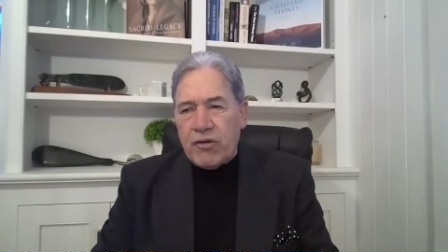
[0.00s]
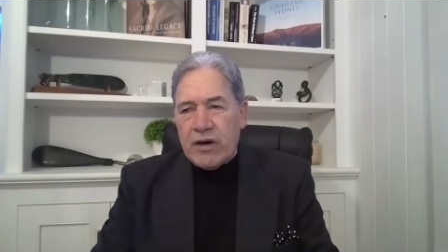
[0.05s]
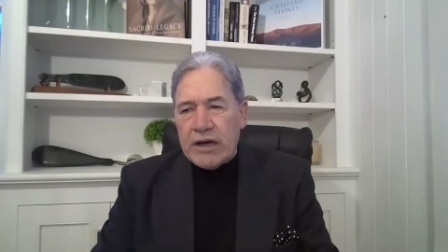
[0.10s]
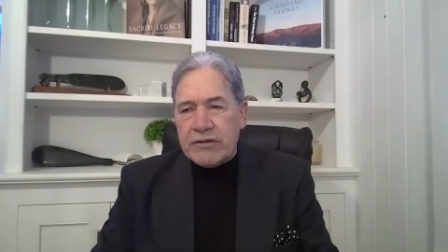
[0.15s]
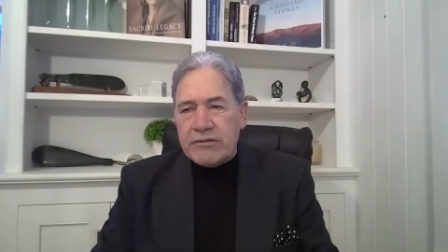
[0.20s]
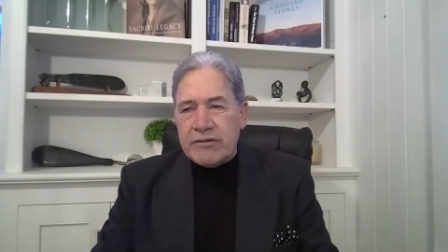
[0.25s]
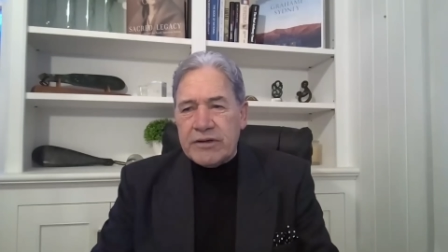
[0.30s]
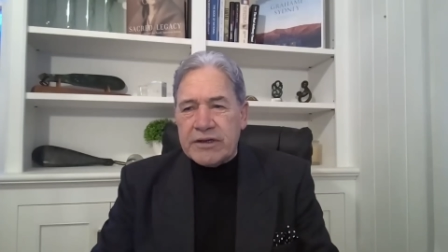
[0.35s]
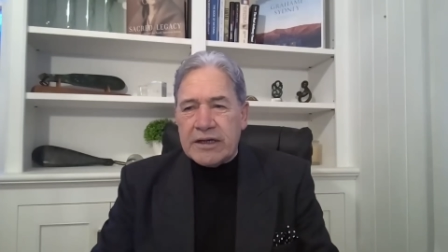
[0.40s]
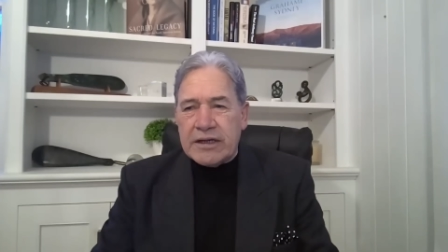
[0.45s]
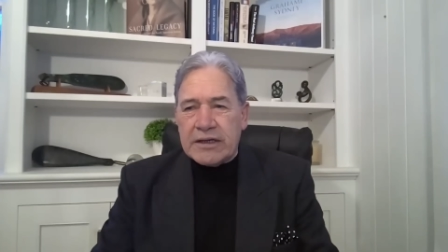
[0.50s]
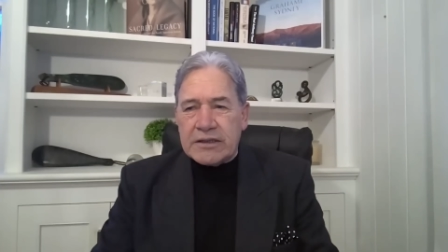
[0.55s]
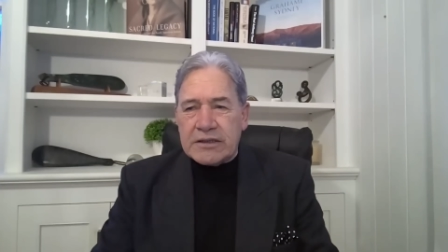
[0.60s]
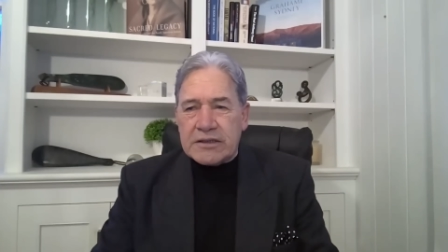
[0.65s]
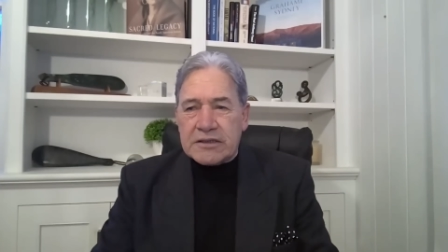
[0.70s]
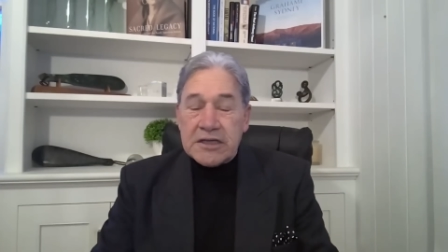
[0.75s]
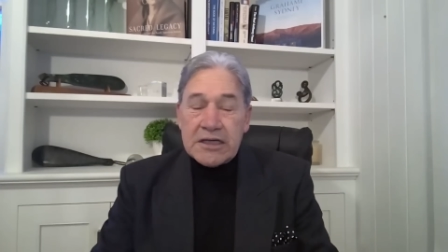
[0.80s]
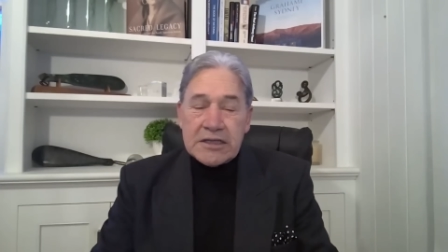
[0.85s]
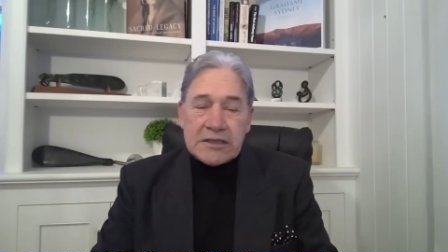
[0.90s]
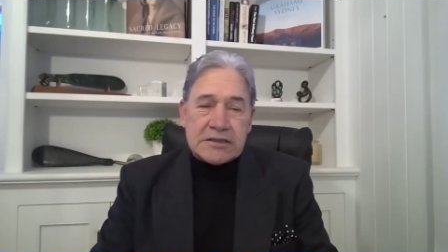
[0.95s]

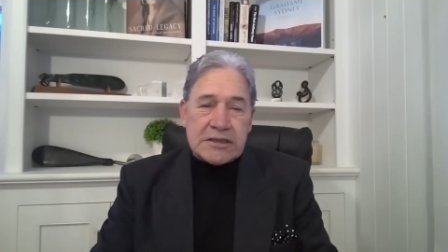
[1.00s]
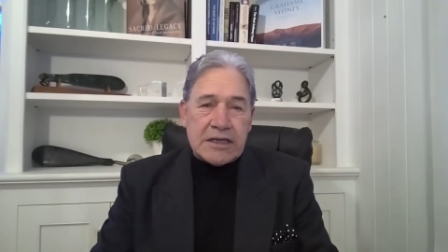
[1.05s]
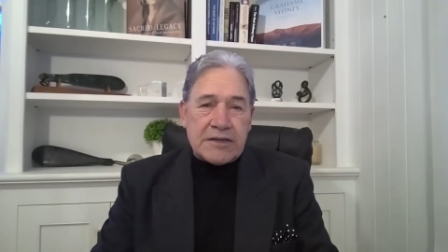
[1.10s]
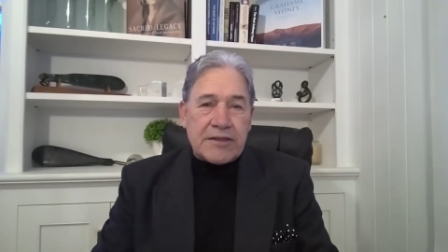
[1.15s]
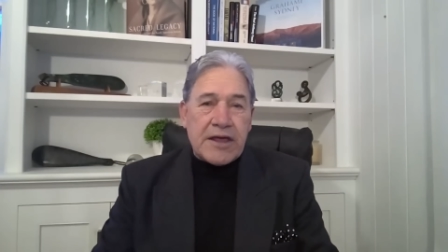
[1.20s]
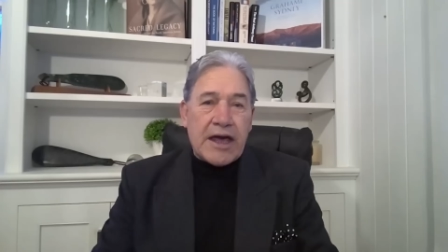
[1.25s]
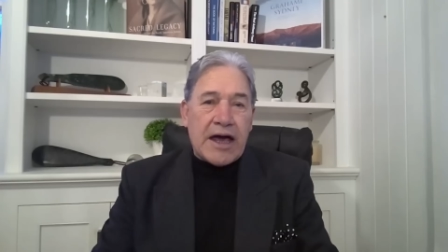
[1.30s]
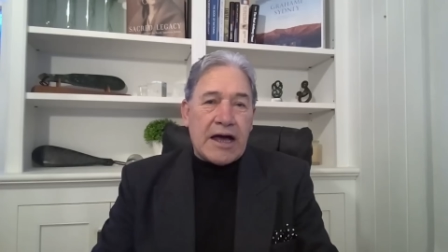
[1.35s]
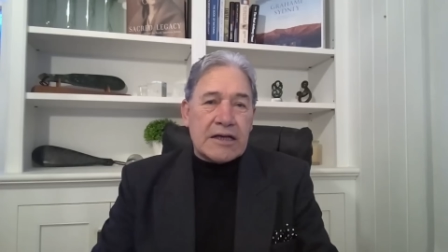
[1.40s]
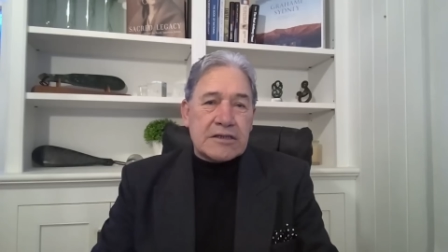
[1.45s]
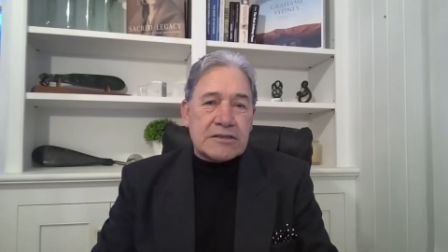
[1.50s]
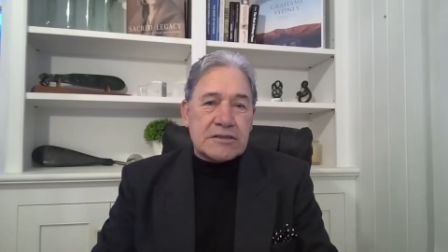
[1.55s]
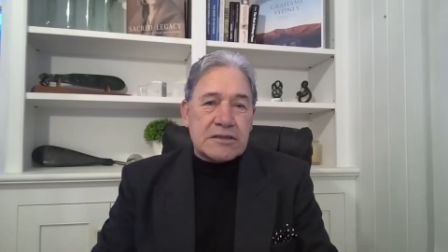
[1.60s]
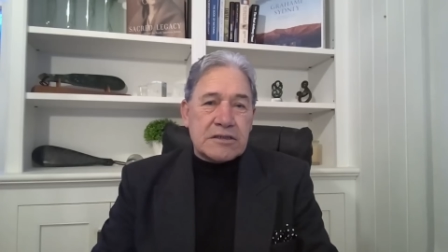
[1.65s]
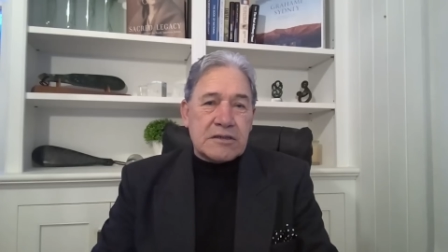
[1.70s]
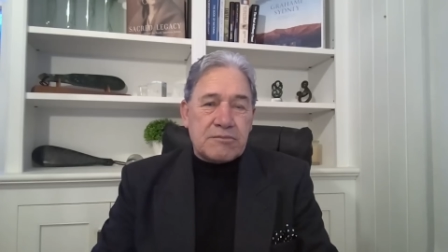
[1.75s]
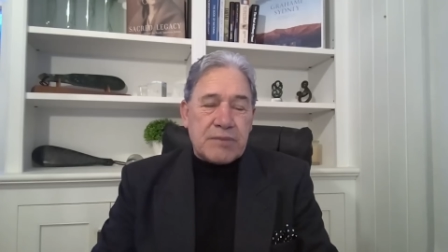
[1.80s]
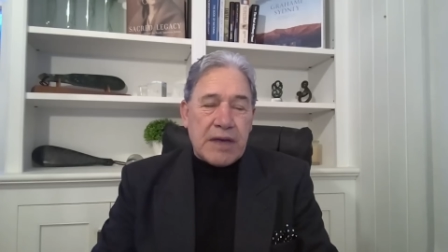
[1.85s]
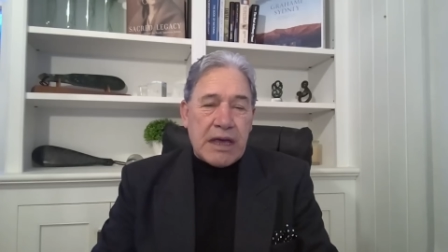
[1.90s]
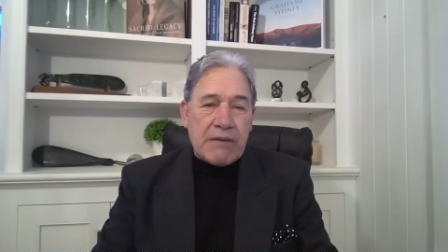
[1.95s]

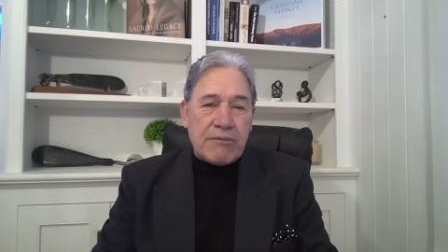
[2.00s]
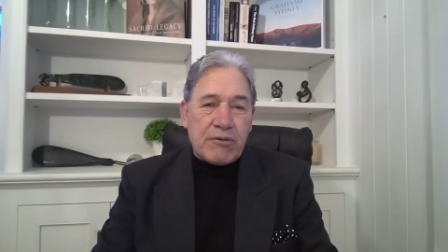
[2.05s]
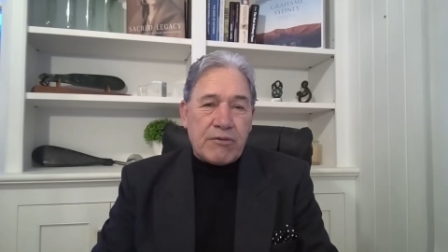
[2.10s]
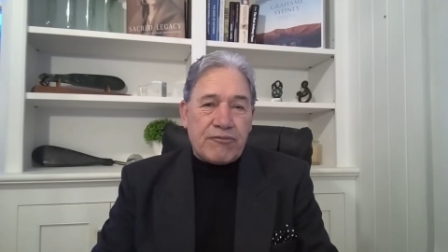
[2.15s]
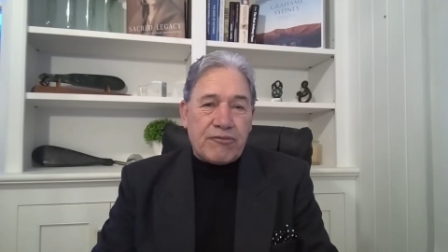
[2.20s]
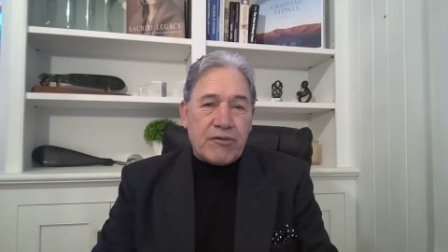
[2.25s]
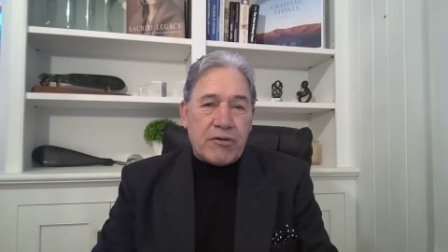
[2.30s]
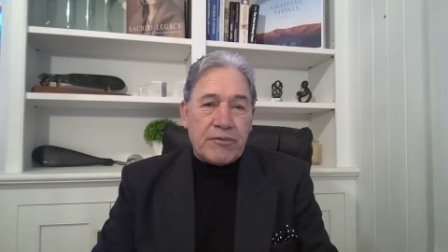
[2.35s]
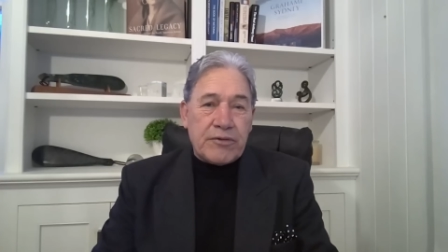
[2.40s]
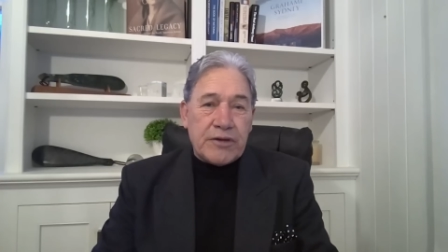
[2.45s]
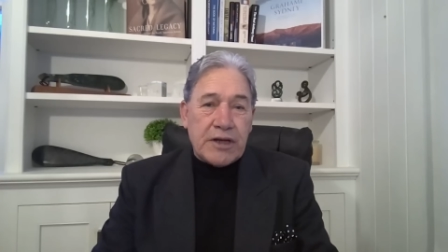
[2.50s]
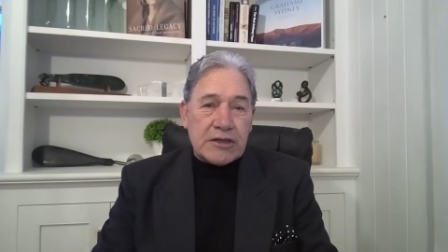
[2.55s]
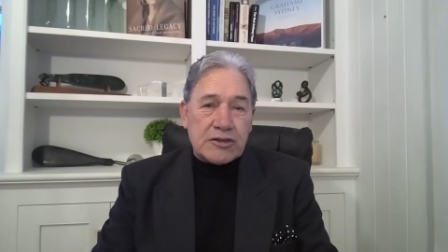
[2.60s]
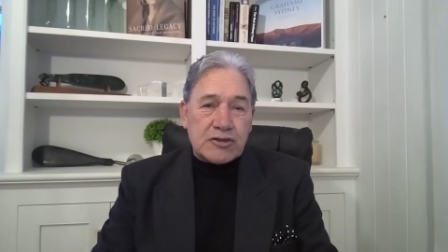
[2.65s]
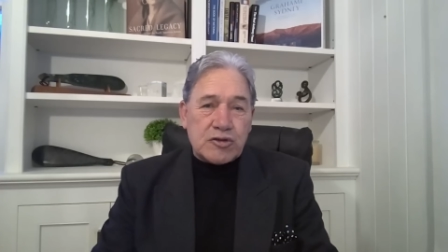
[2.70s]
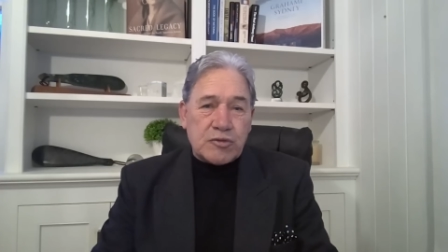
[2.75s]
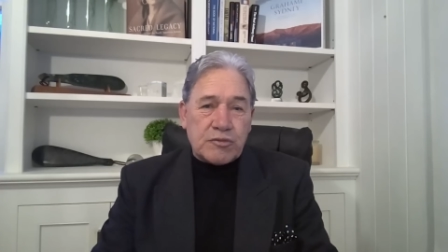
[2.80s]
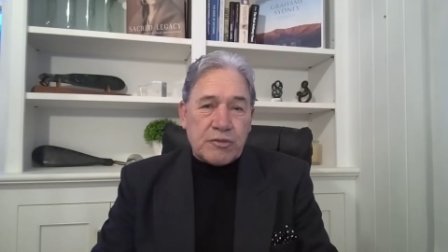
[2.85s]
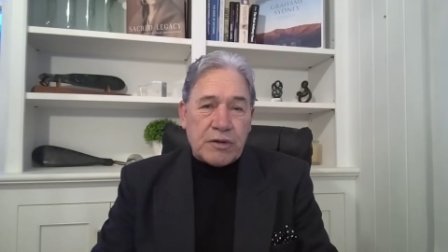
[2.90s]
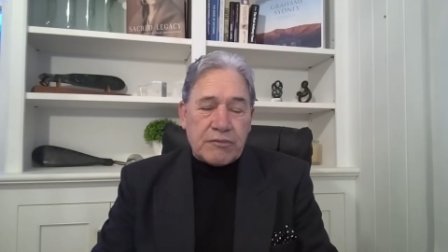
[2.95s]
460,000 people from
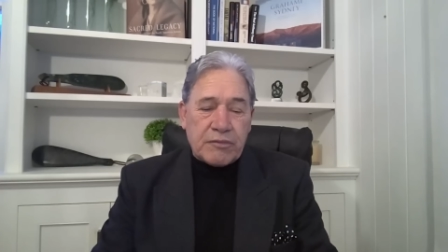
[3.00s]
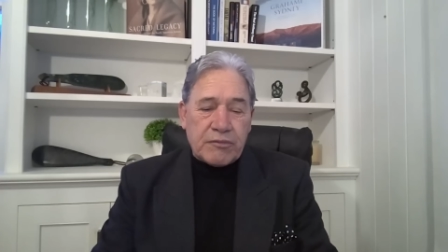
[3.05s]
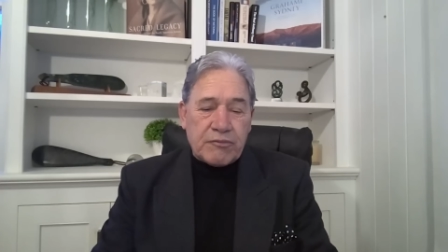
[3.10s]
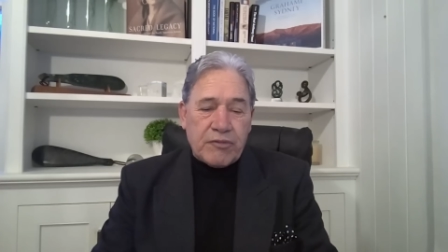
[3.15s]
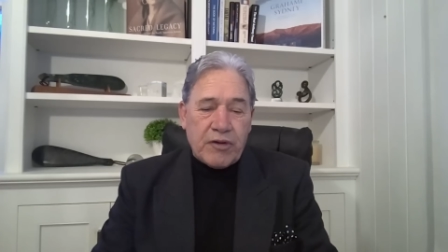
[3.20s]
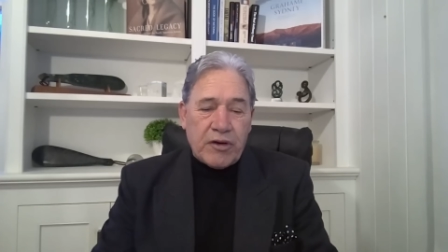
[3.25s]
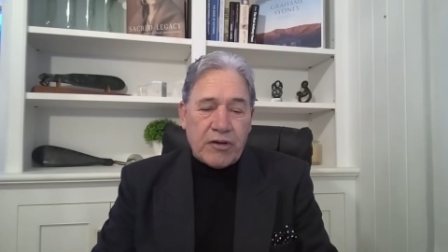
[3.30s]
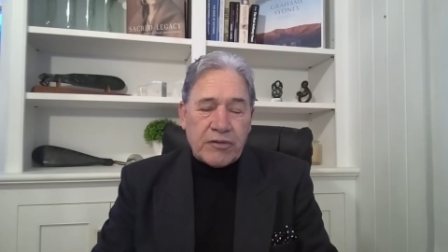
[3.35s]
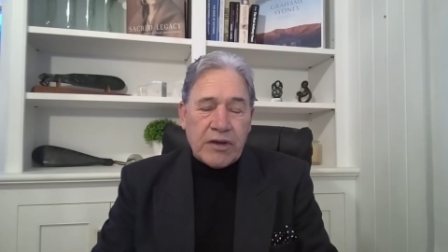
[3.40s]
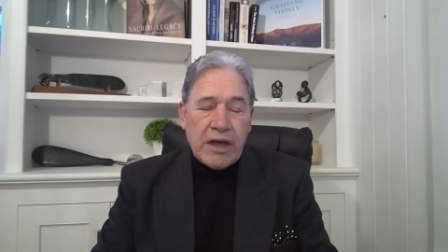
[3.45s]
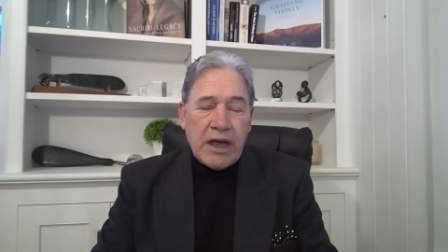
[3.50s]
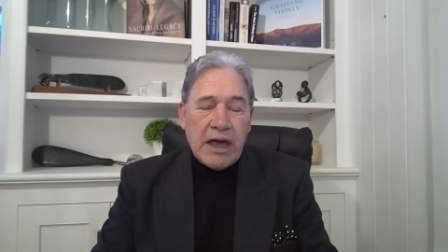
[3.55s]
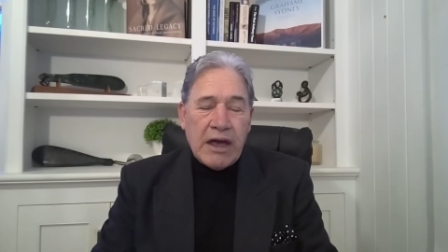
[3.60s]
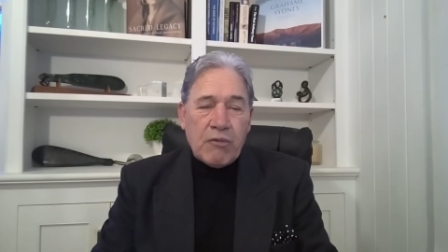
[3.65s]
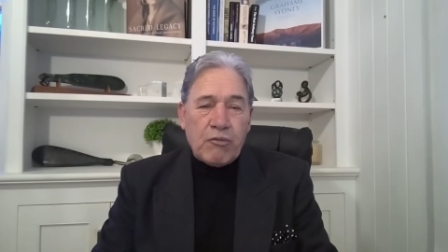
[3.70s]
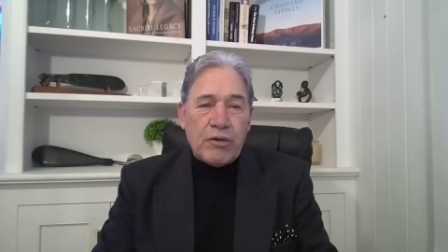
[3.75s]
national vote